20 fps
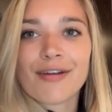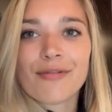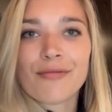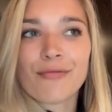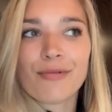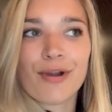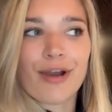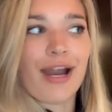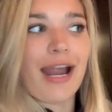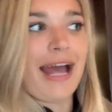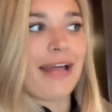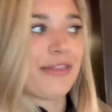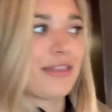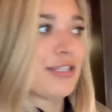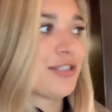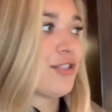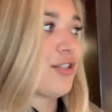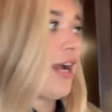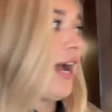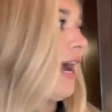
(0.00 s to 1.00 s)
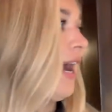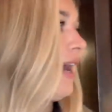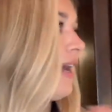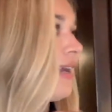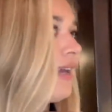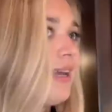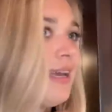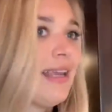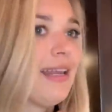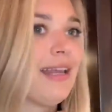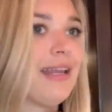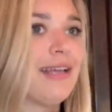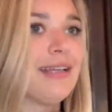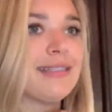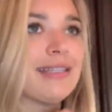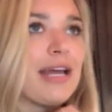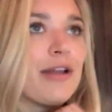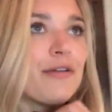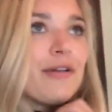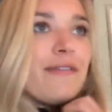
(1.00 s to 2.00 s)
We're at the track. It is,
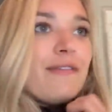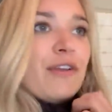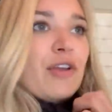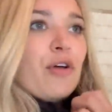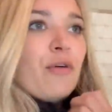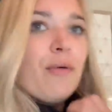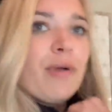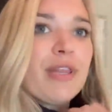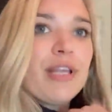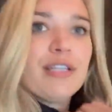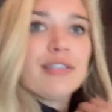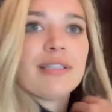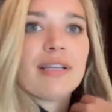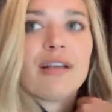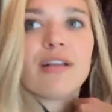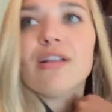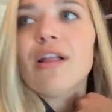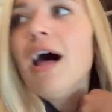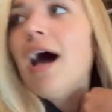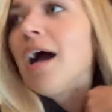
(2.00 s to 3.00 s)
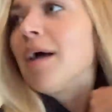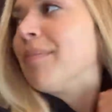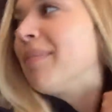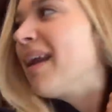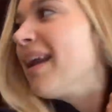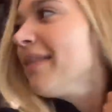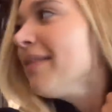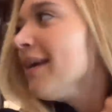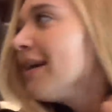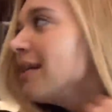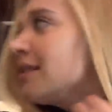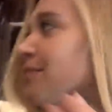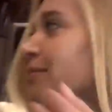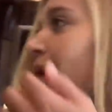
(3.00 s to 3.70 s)
I don't even know where there's a clock, but I think it's